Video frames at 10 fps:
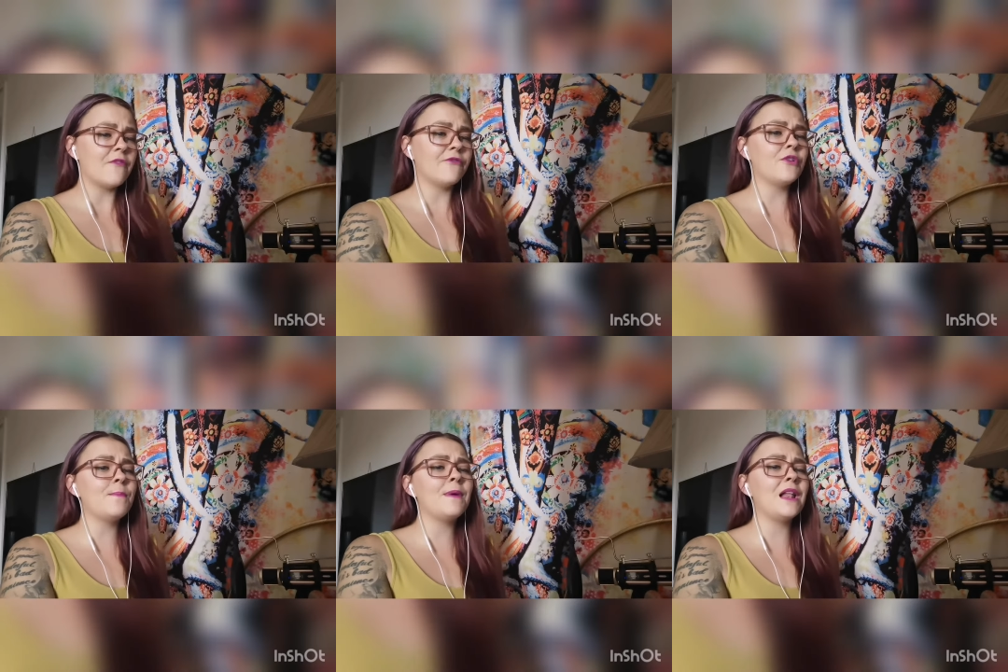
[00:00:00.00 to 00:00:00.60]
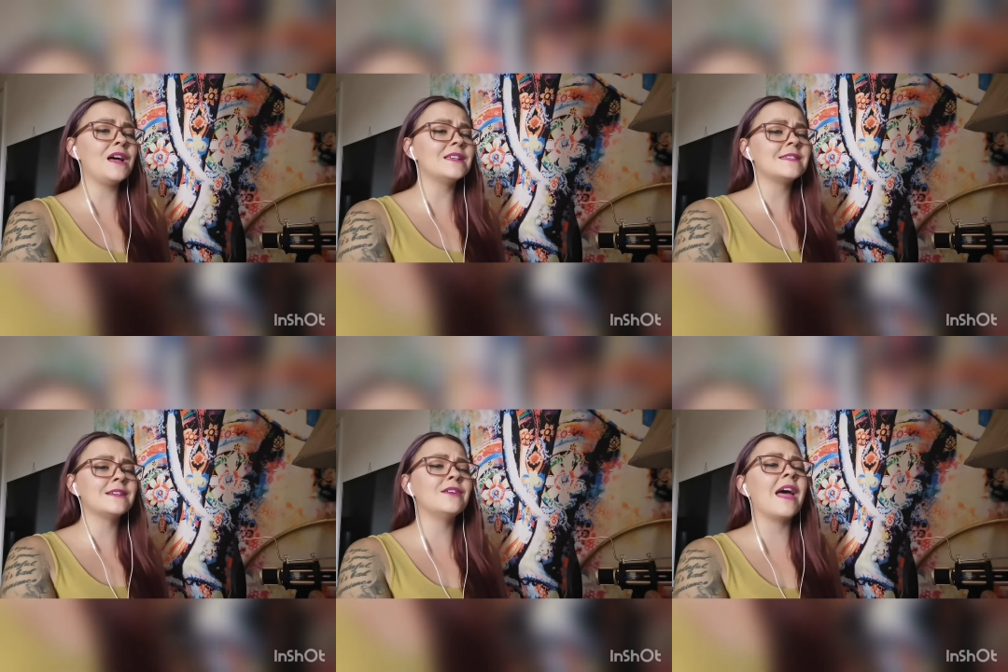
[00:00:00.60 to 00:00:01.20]
and footballers
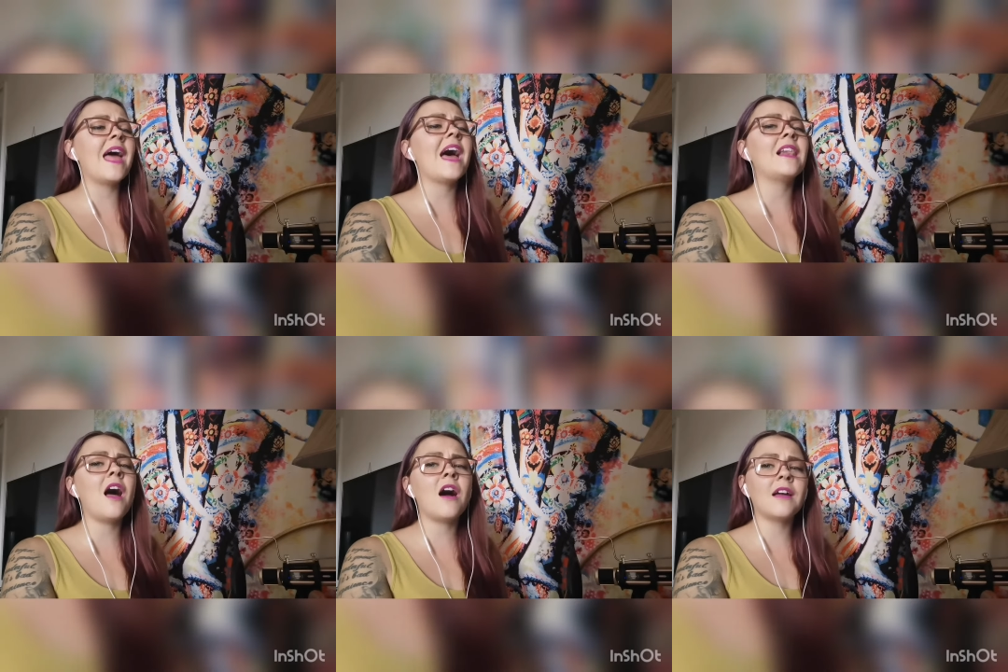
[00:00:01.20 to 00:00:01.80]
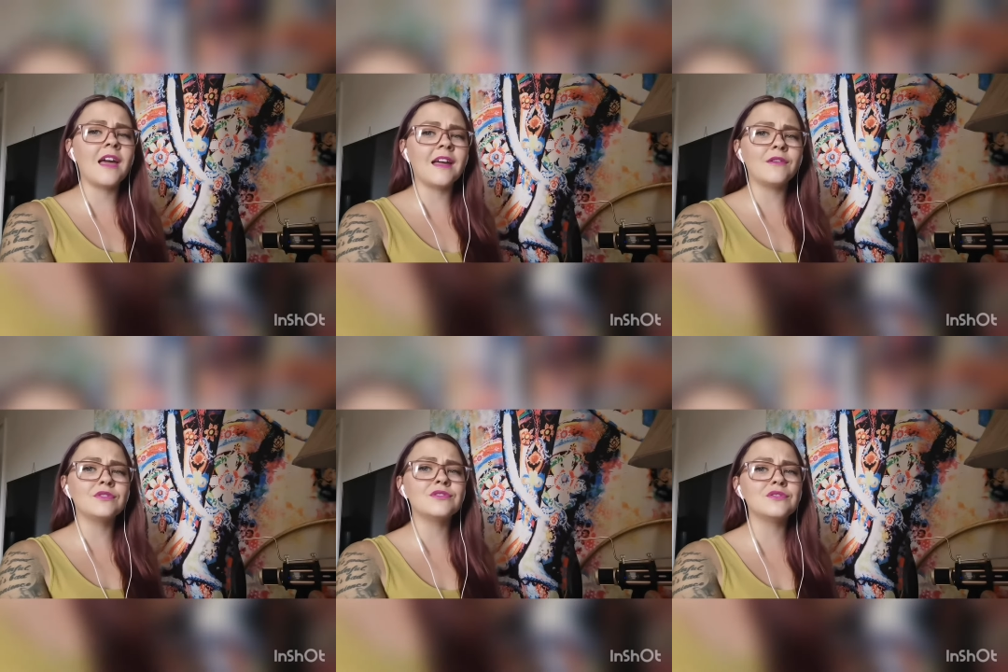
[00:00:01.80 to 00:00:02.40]
still had long
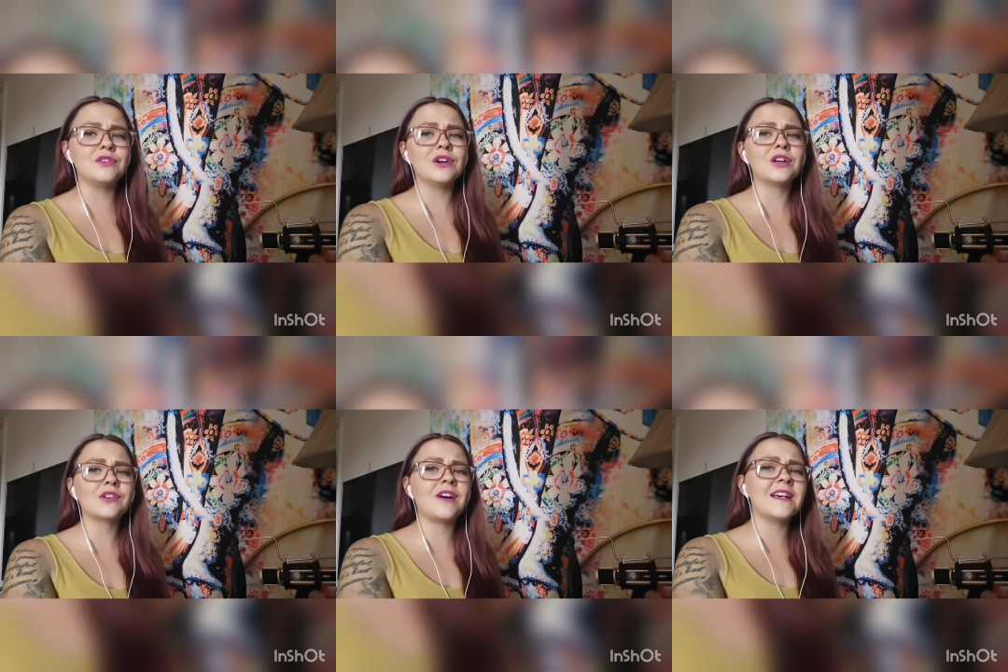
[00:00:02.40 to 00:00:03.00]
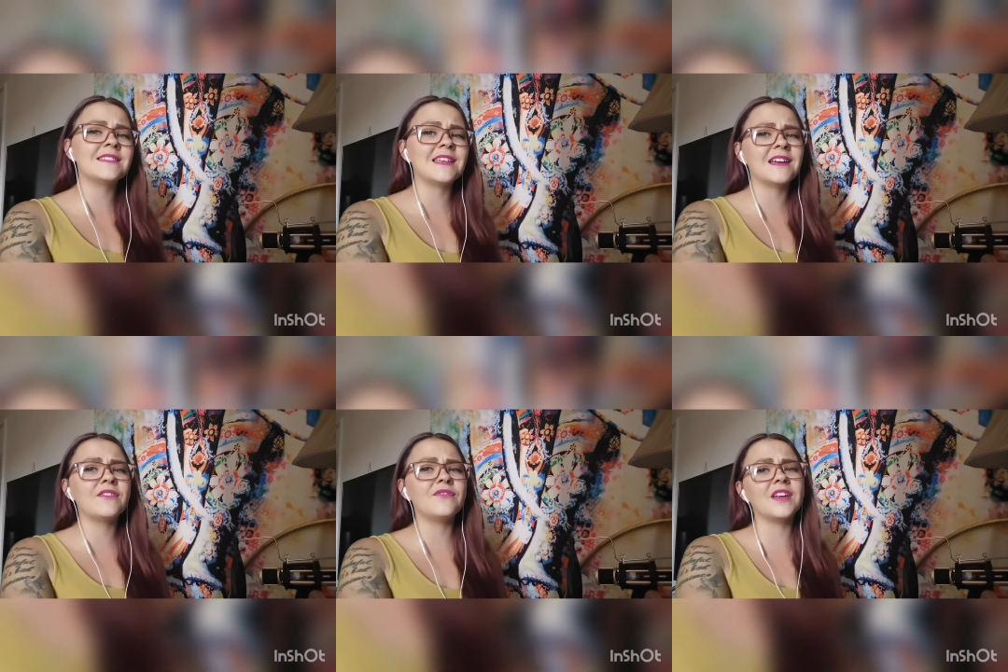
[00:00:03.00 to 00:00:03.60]
hair and dirt across
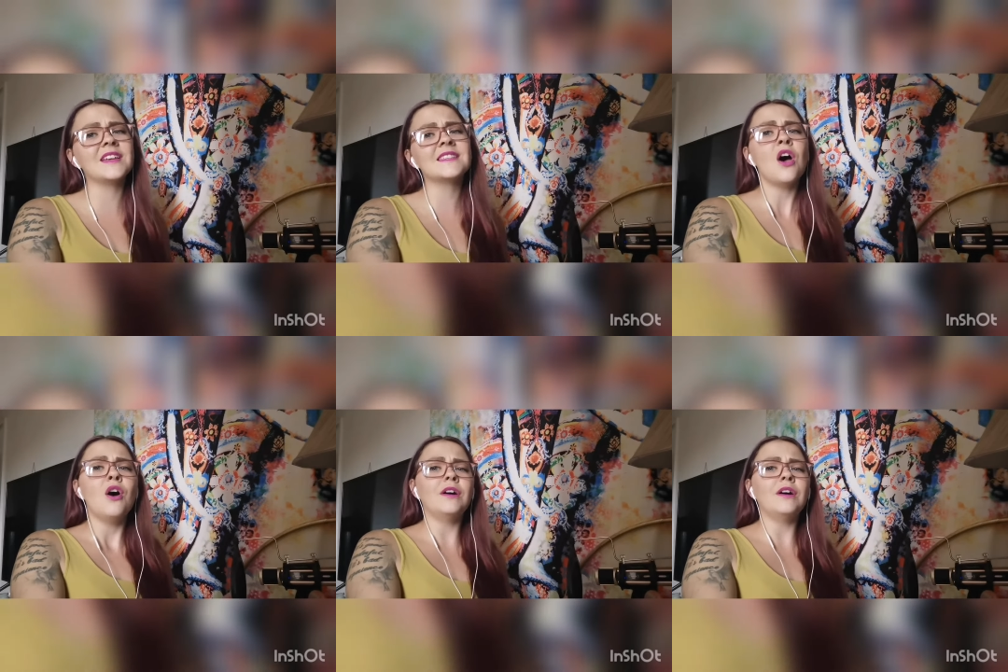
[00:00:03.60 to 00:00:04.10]
their face.